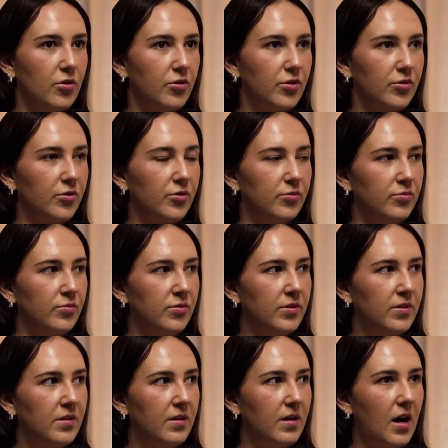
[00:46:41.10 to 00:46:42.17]
Not at all.
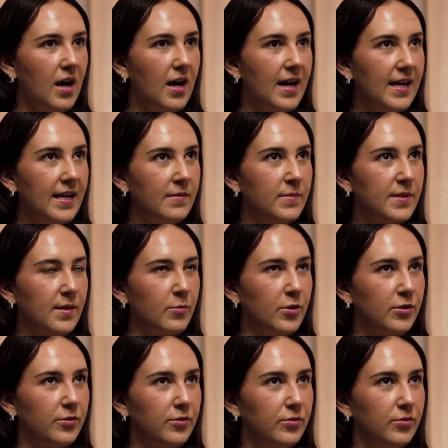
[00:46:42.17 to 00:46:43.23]
I am
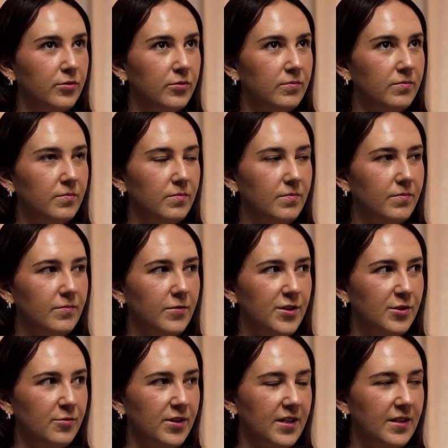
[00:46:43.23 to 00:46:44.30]
someone who
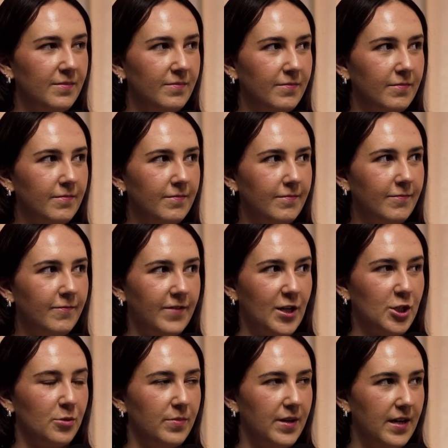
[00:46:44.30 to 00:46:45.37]
used to work in
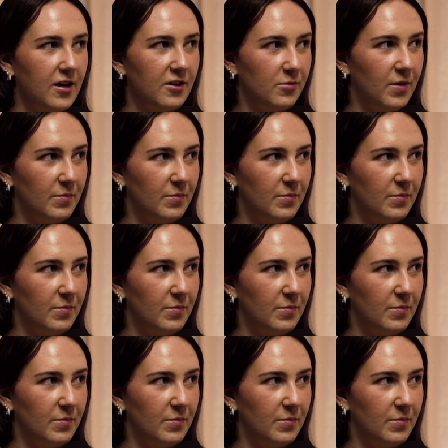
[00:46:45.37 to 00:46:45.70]
fashion PR at